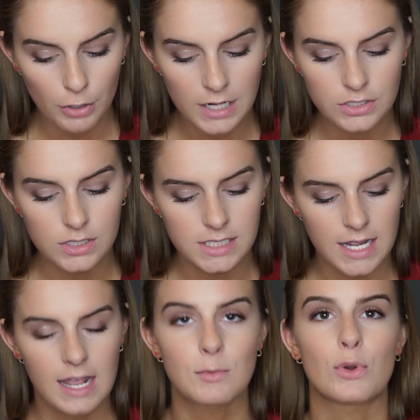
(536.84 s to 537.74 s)
bronzer
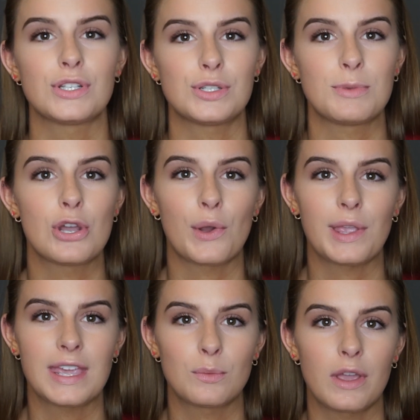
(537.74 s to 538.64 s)
today, I'm going to be going
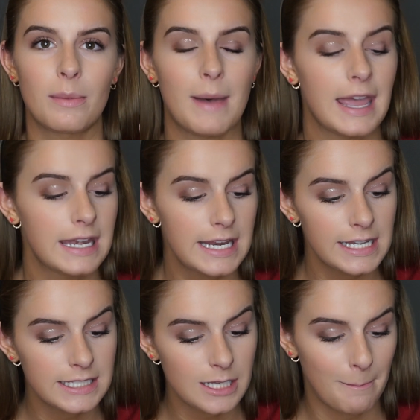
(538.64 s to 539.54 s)
in with my
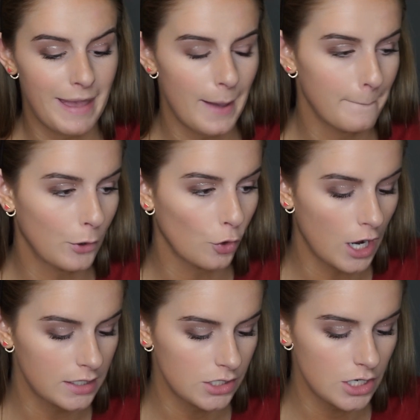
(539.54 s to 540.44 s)
NYX Matte
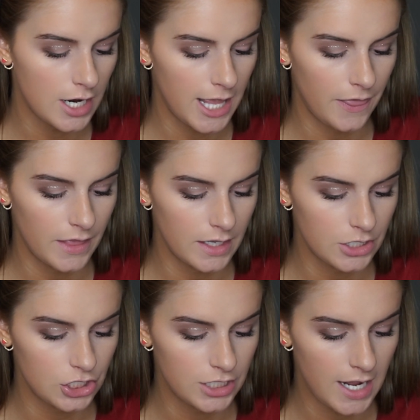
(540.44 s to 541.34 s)
Bronzer in the
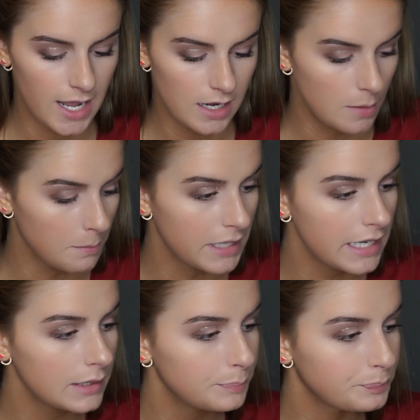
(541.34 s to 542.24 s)
shade
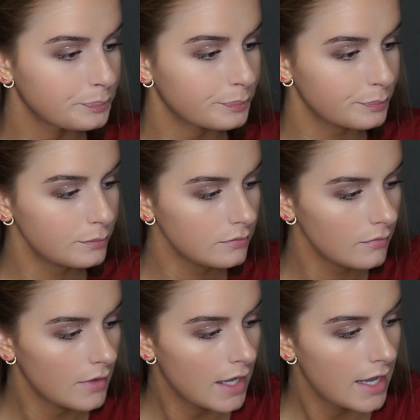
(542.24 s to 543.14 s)
Medium.
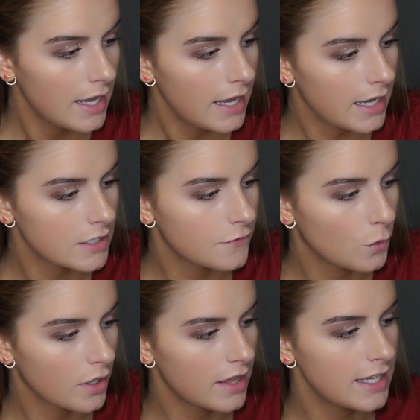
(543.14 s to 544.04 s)
And
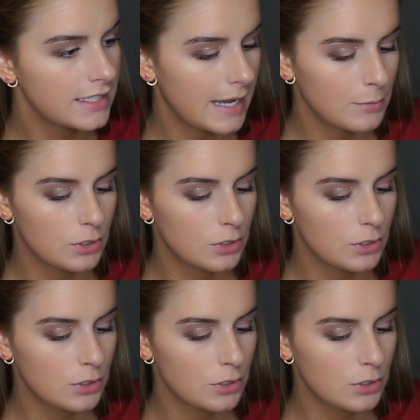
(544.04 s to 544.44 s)
for this, I'm